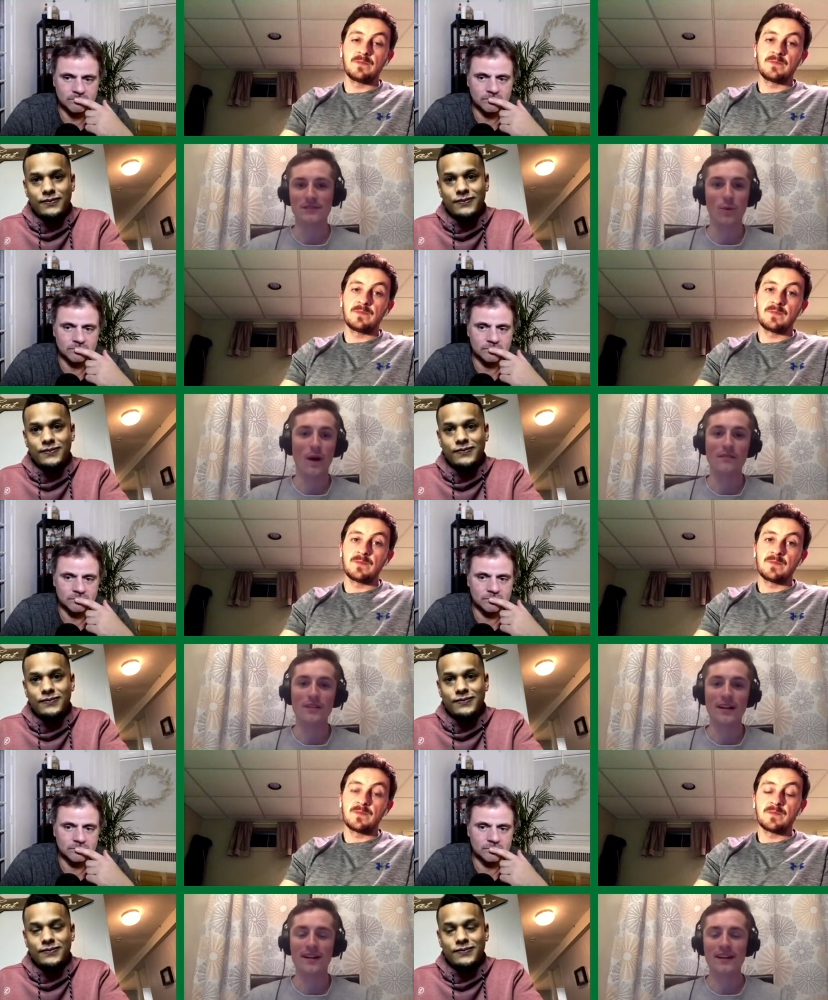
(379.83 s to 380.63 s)

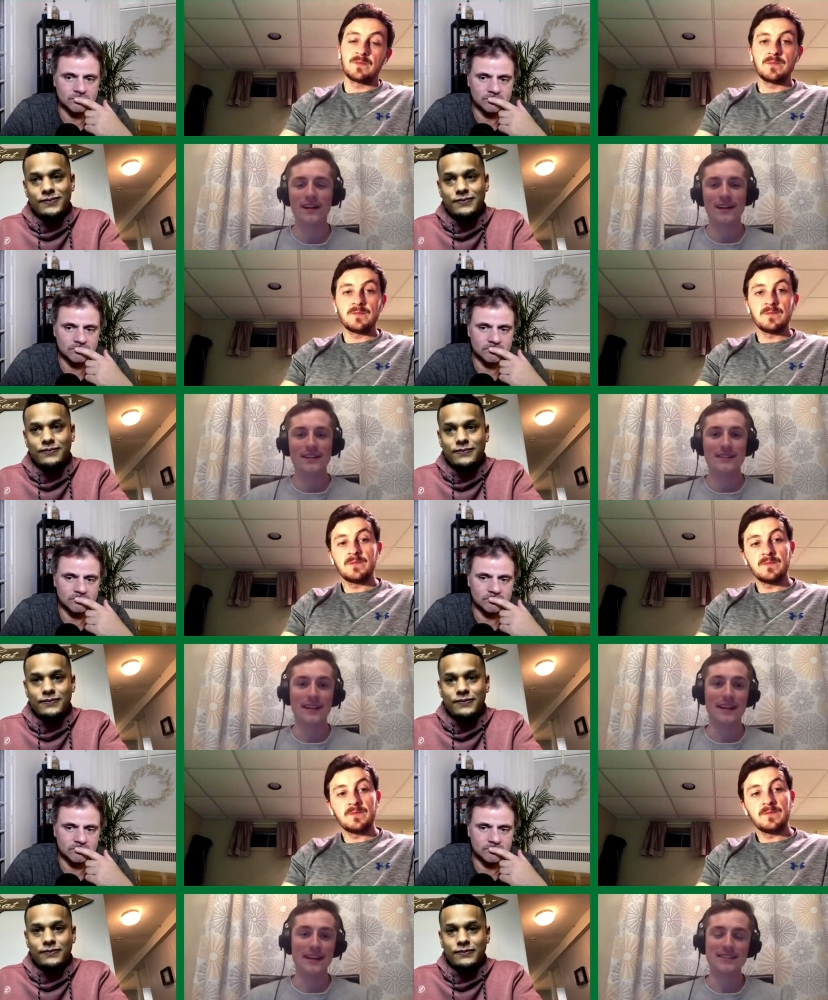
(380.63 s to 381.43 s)
Speaker 1: whoever. The
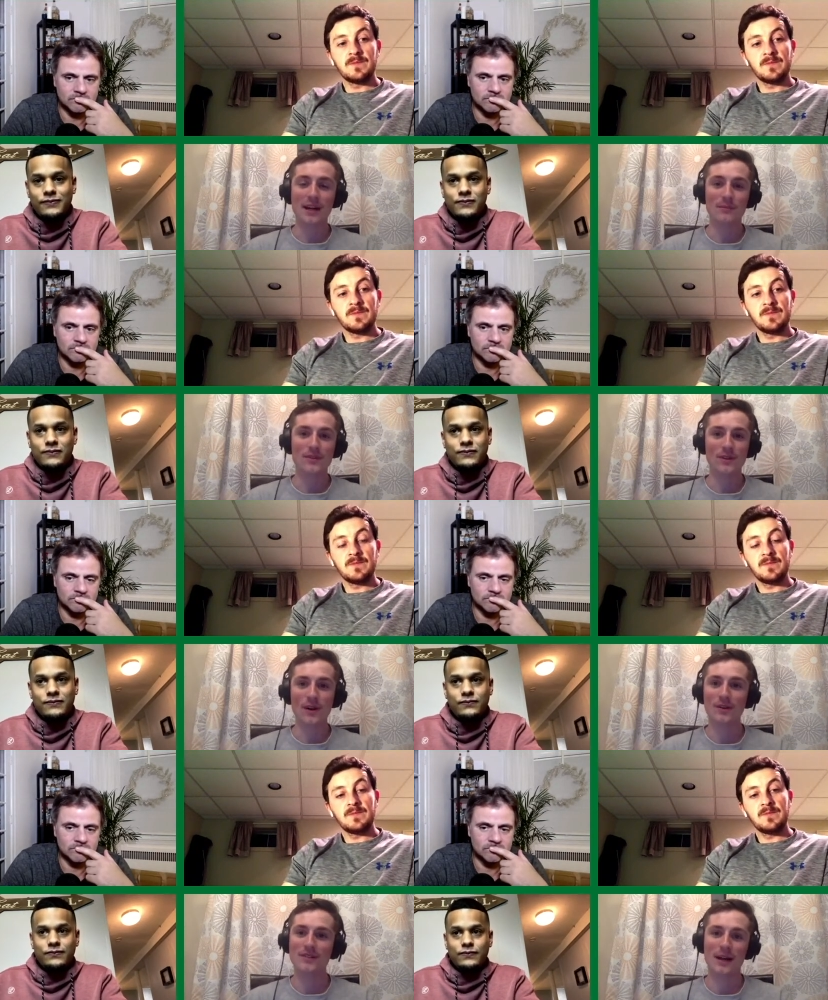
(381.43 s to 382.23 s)
Knicks come
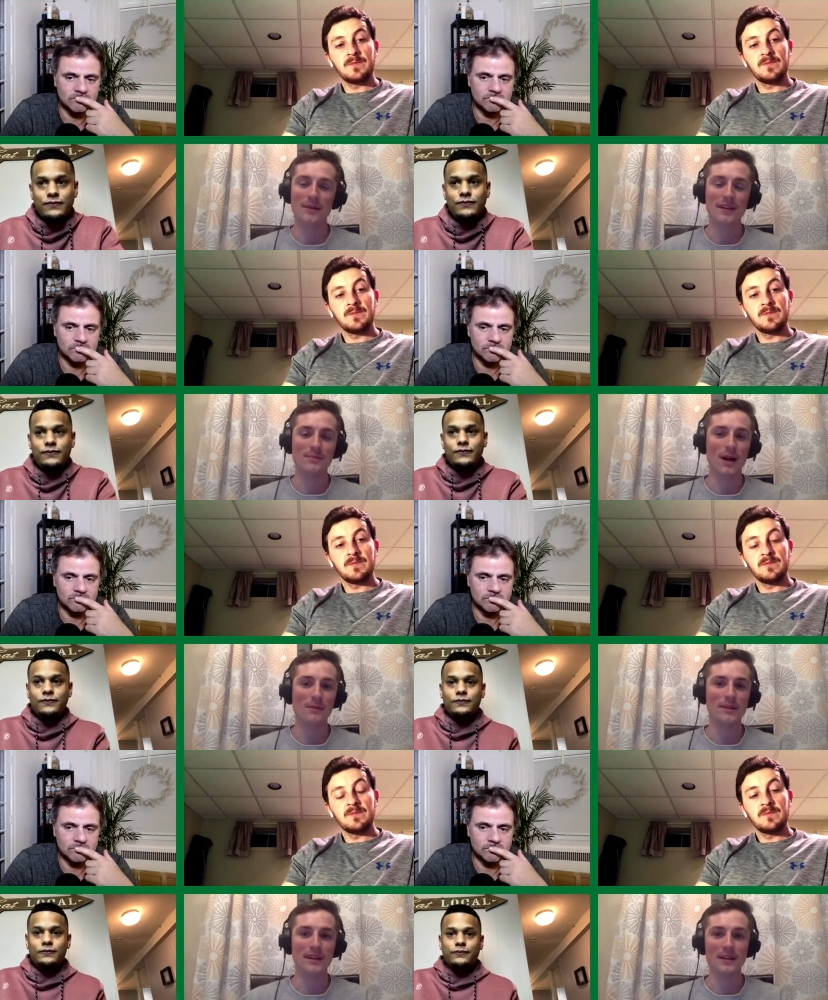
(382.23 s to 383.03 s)
through. I mean, they're
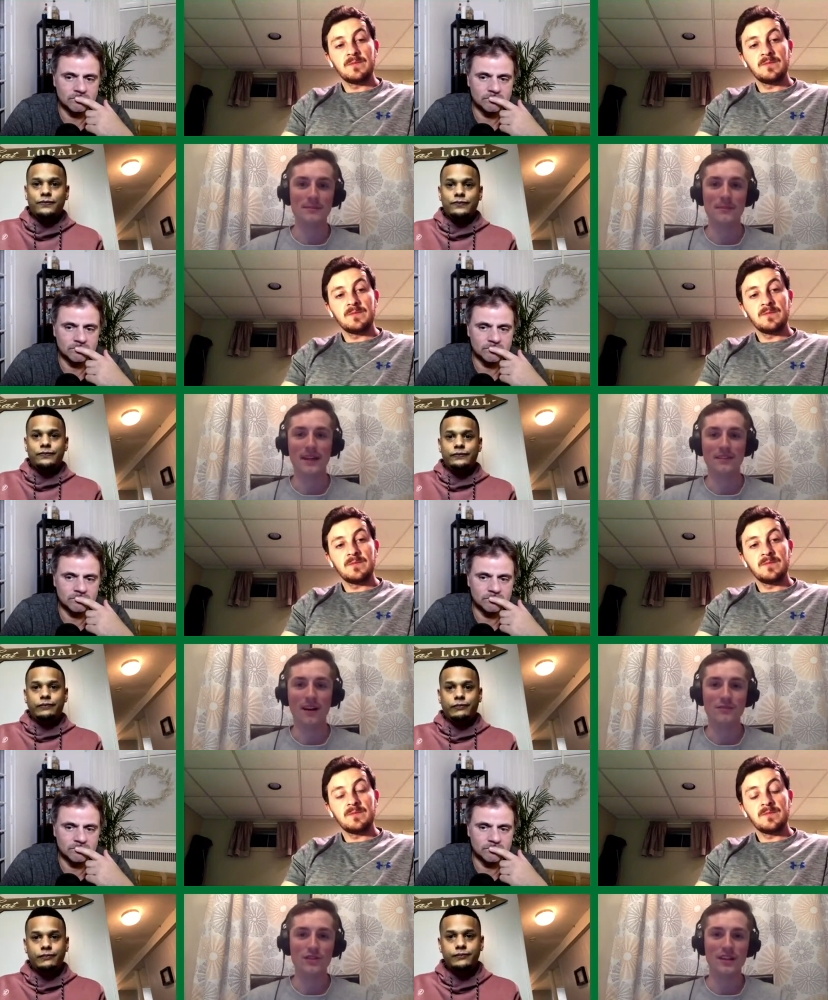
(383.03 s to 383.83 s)
probably a
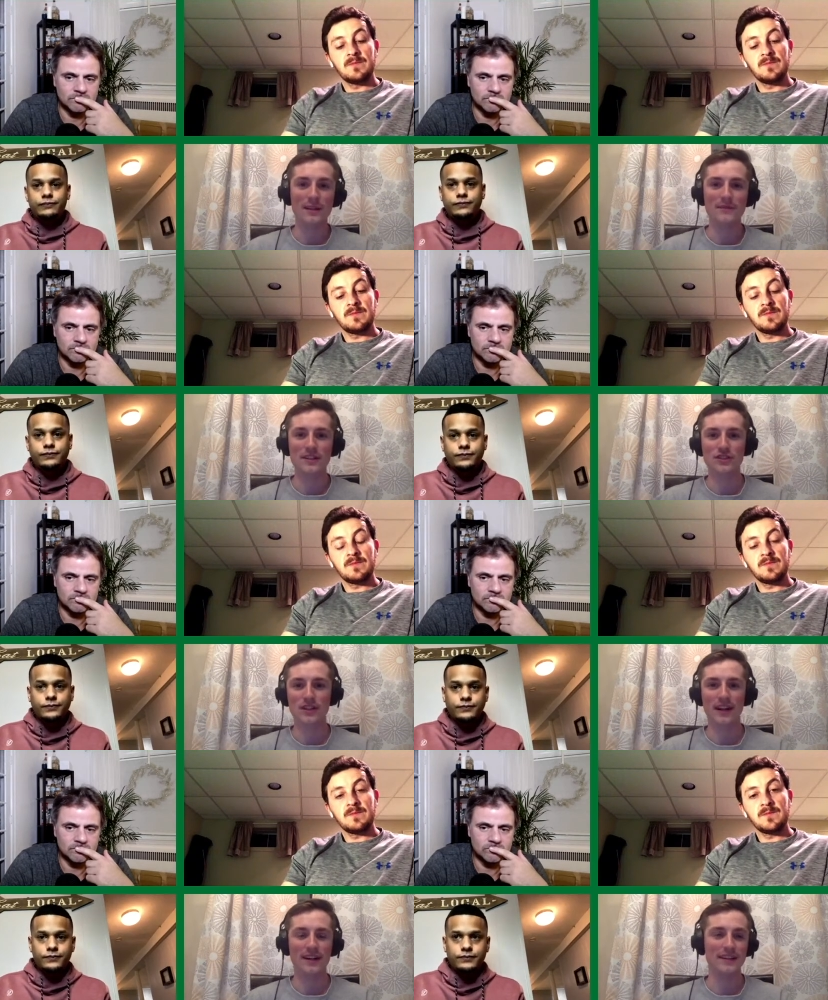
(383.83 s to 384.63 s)
mid-level team this
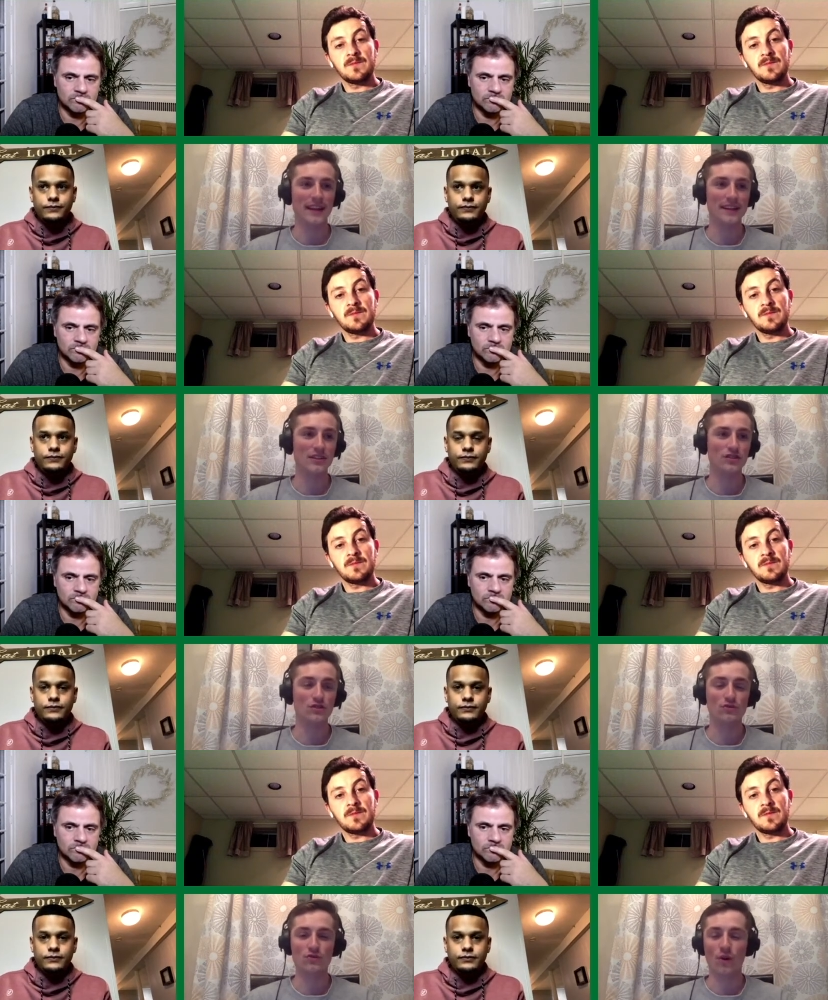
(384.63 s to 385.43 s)
year, and they
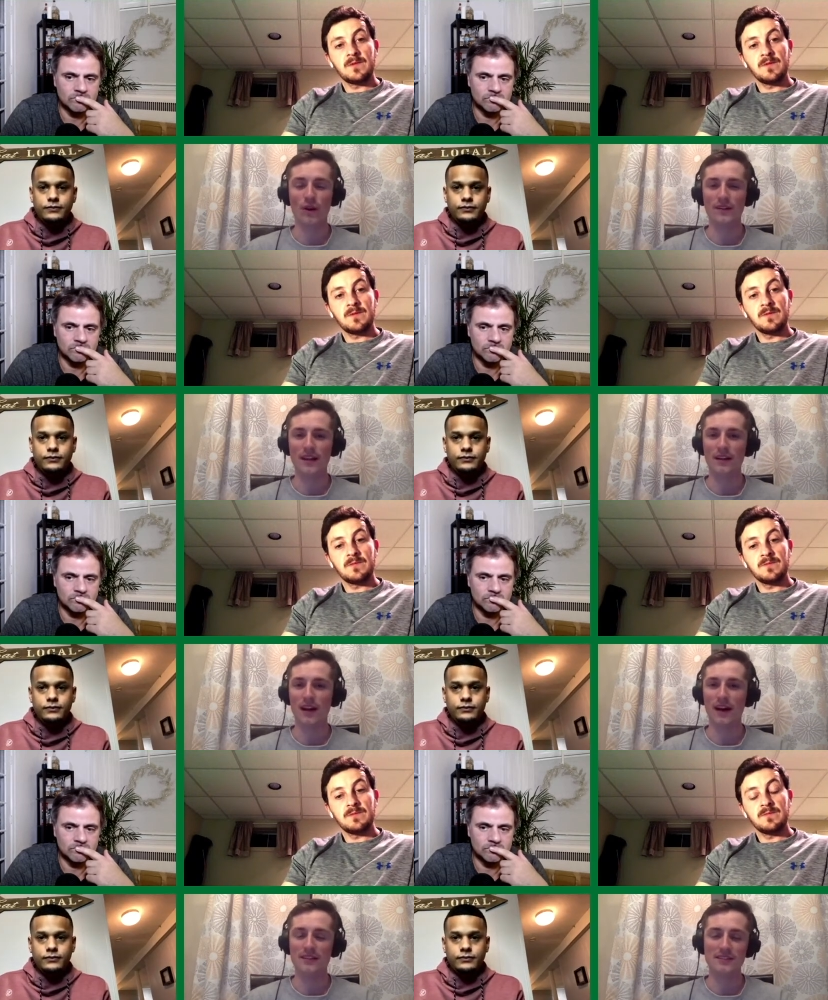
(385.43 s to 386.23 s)
destroyed the
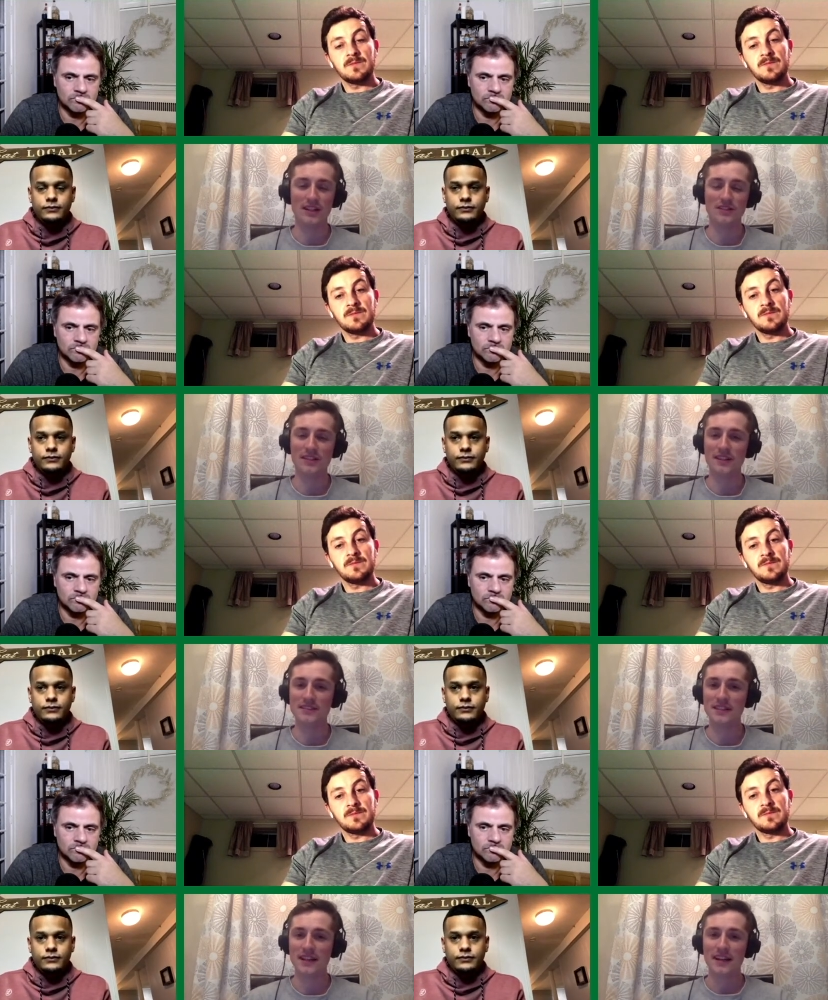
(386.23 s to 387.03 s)
Celtics.